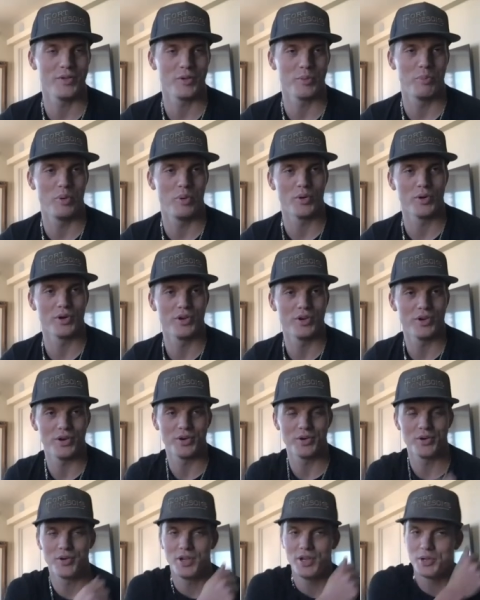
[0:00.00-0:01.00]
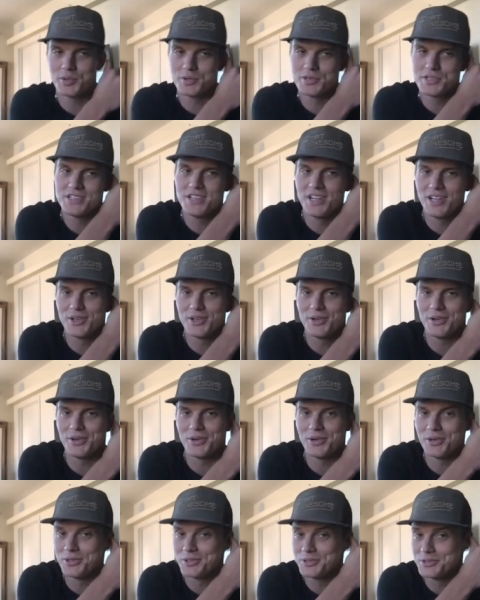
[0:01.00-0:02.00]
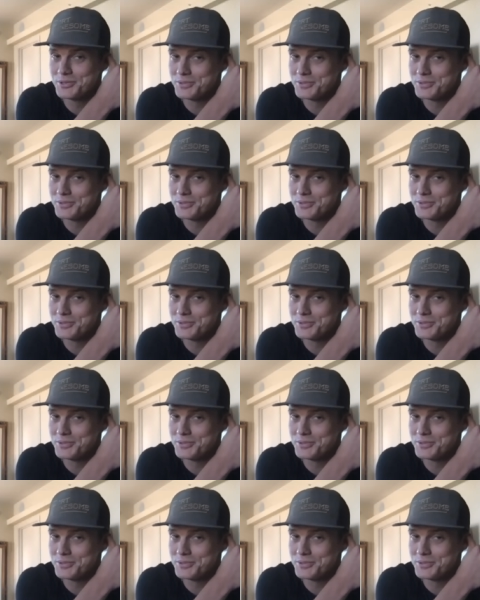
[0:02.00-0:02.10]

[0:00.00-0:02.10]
are pouring concrete or selling cars.